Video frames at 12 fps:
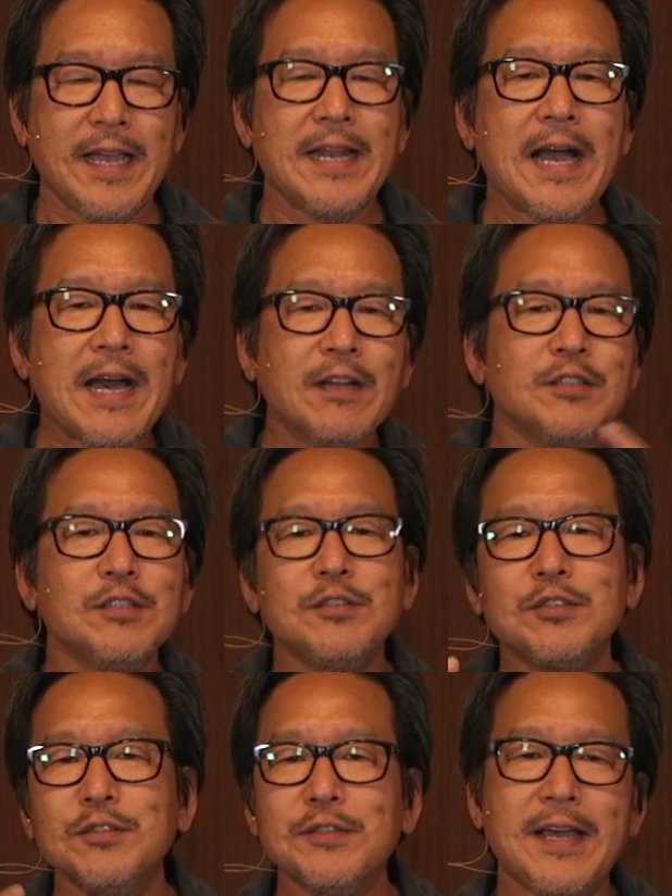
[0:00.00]
And how do you
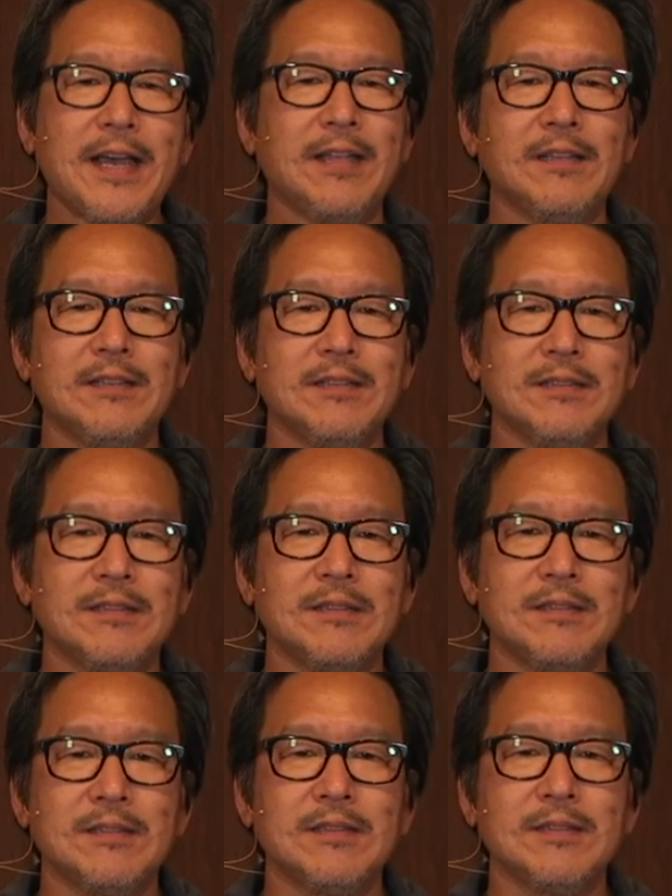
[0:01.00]
do that?
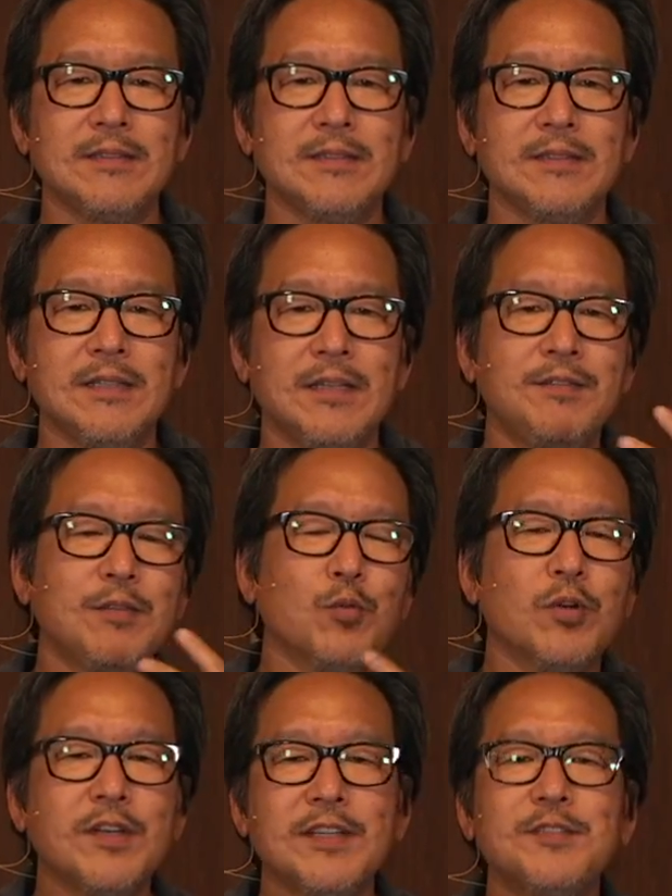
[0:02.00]
If the
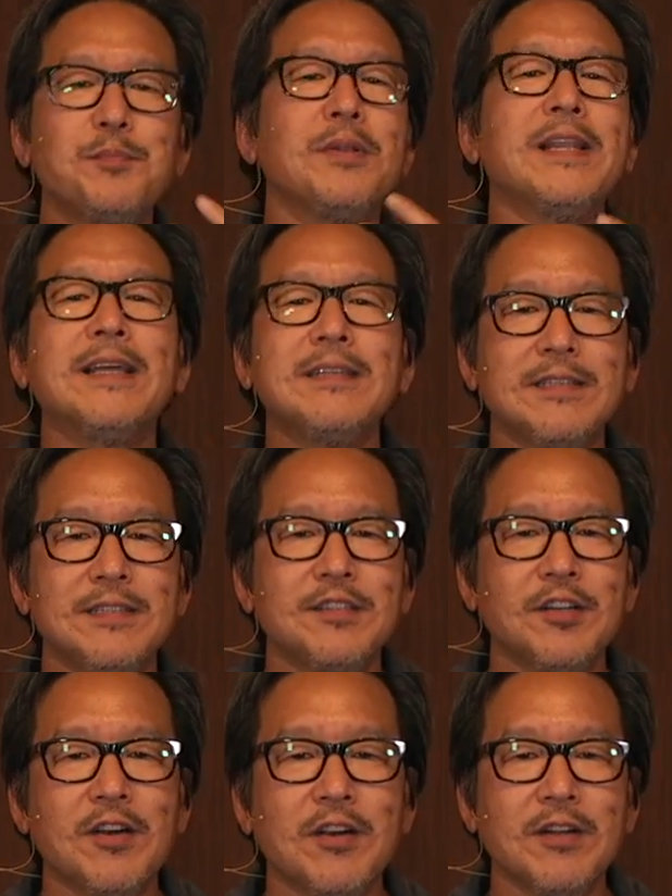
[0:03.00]
word is planted in
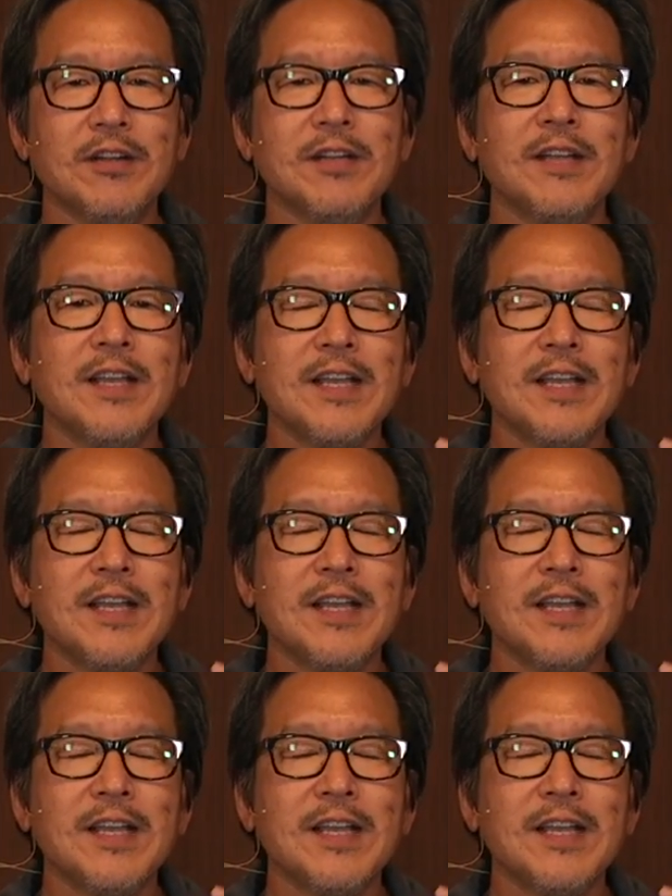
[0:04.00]
your heart,